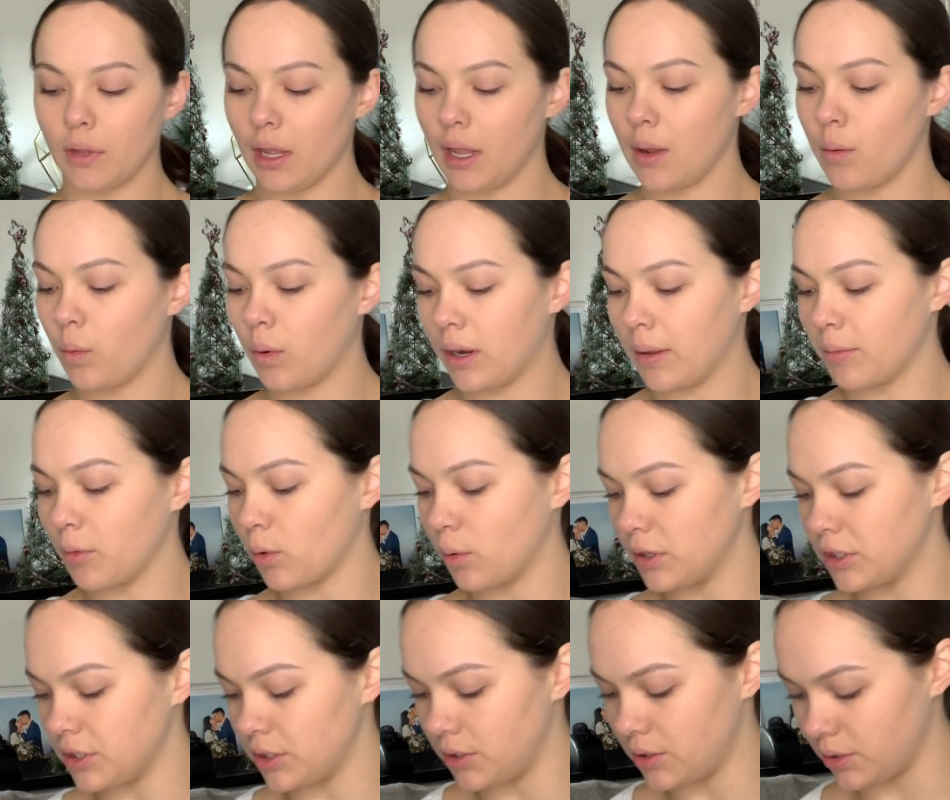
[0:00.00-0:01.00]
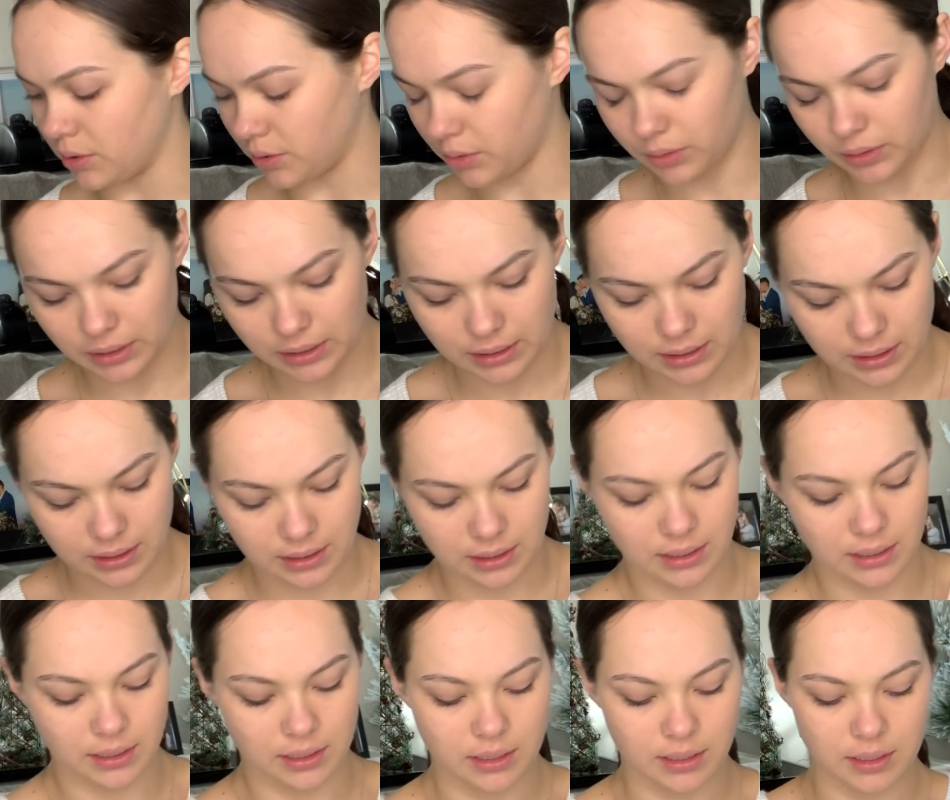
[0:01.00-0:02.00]
And what I'm going to do
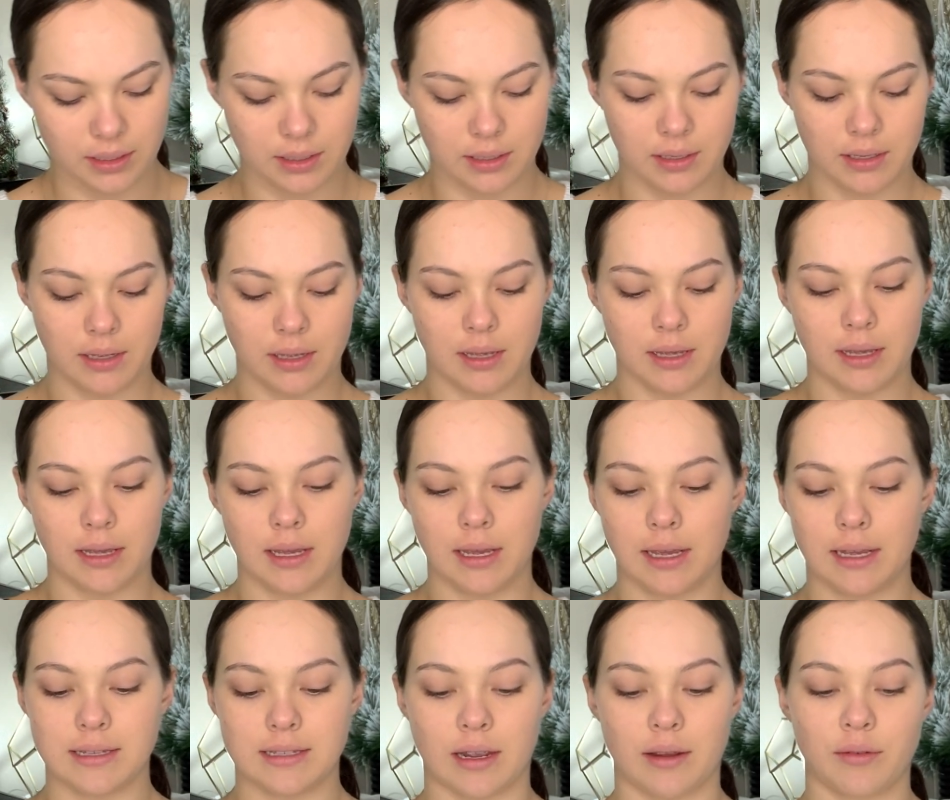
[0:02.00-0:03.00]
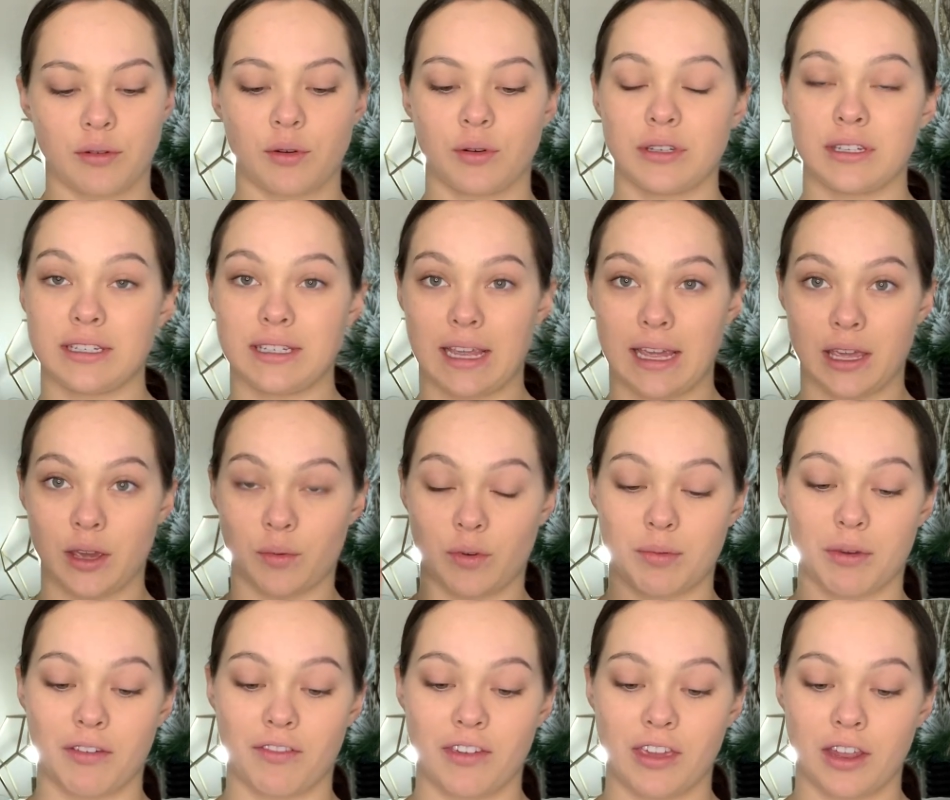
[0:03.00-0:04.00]
is I'm going to take it with
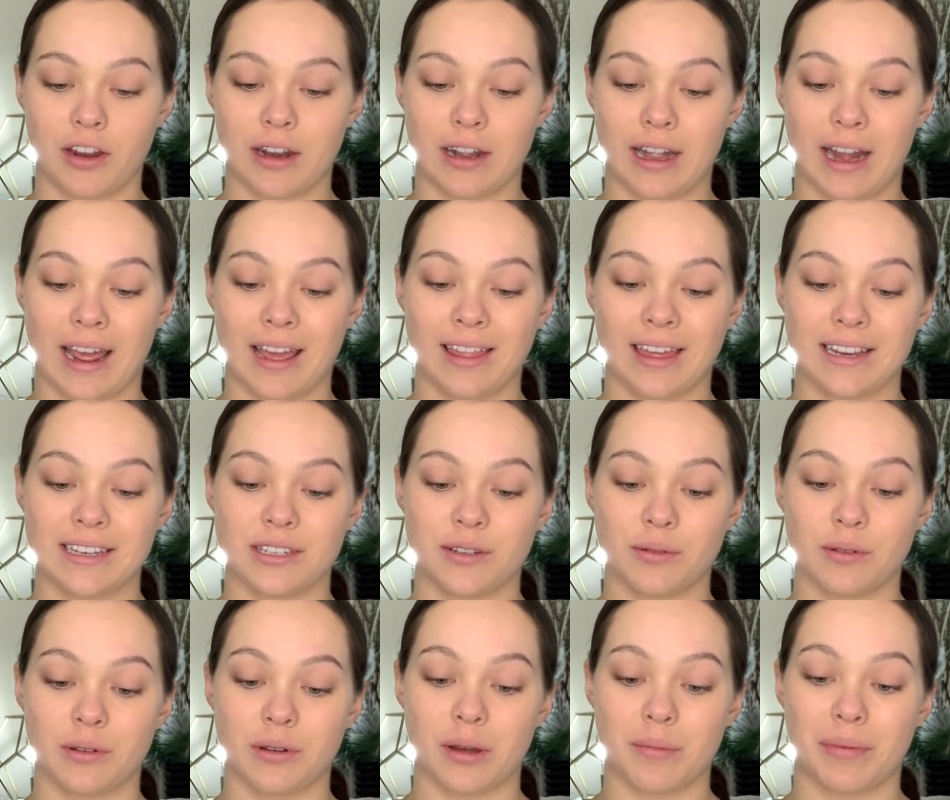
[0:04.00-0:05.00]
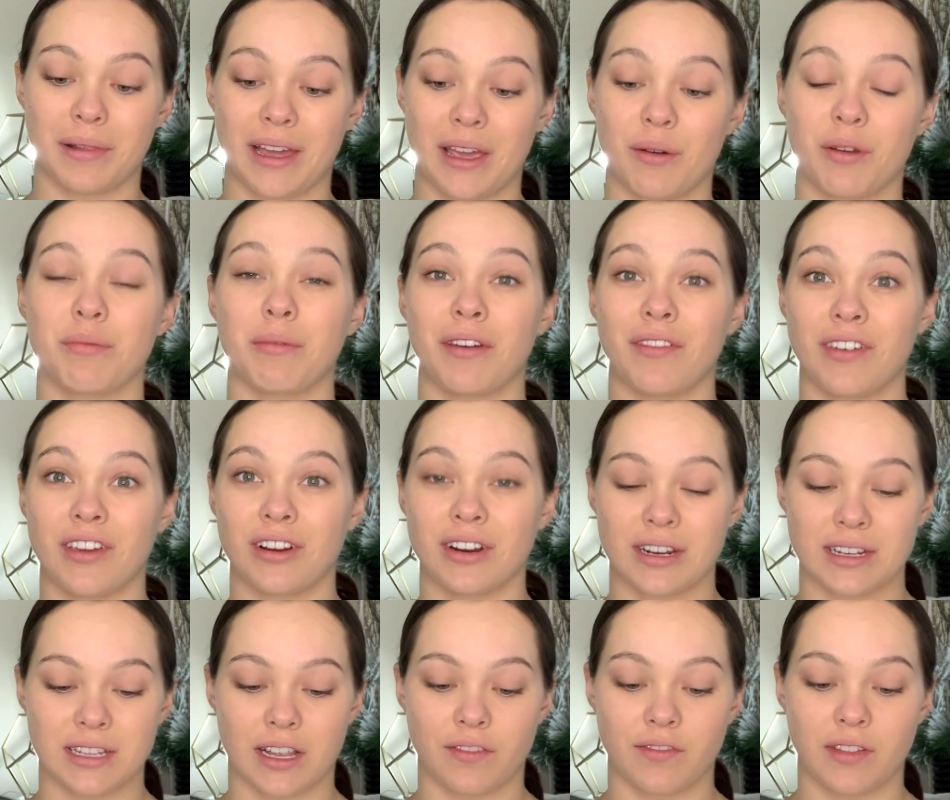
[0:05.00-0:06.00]
my finger, and I like to apply it with my finger
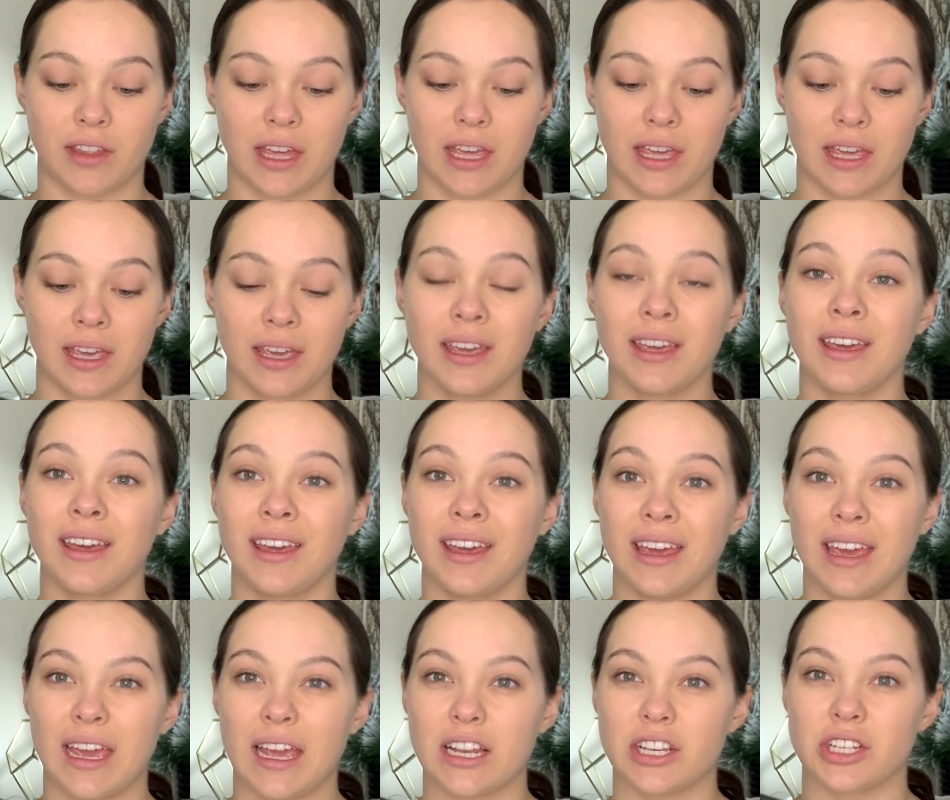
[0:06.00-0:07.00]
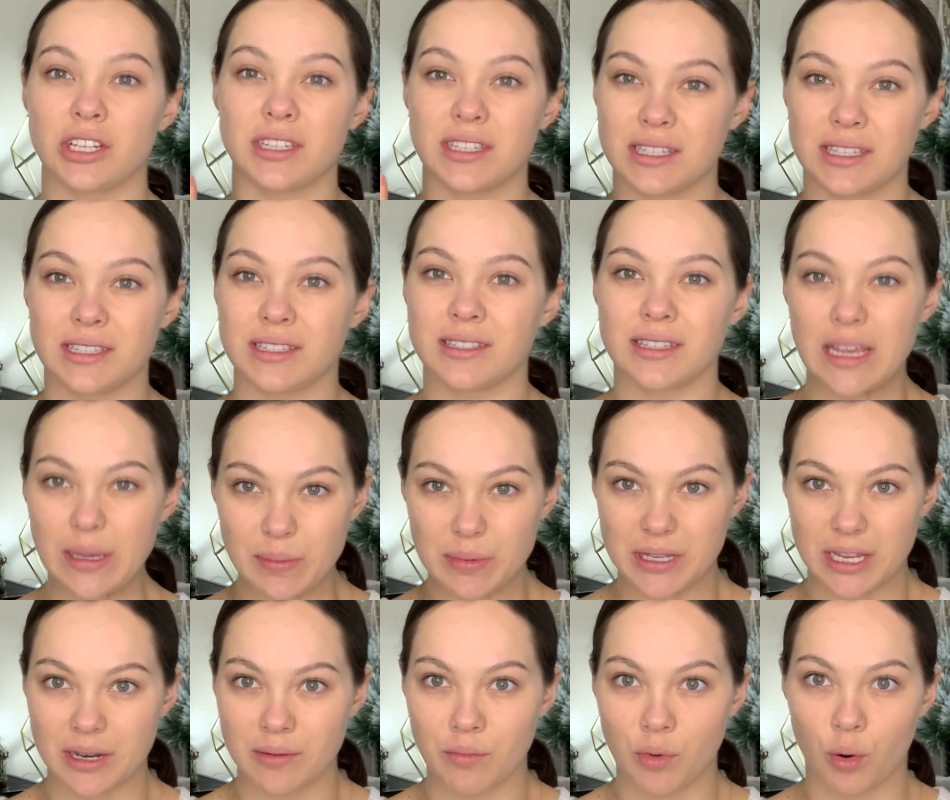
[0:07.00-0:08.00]
because I feel like it just seeps
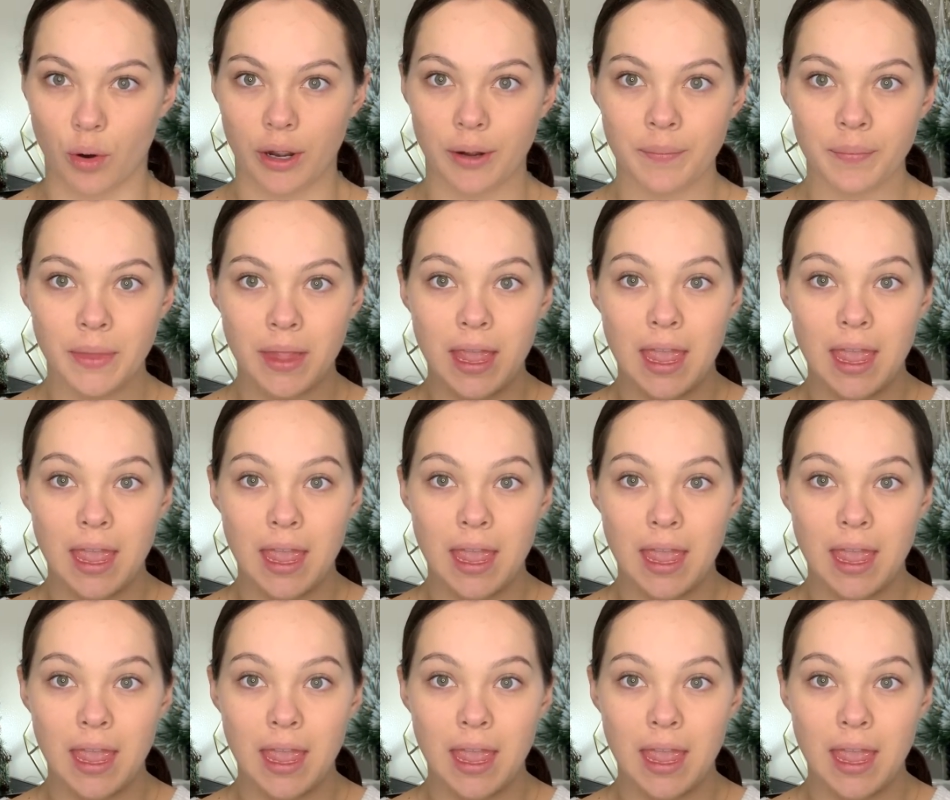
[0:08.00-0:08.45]
in more.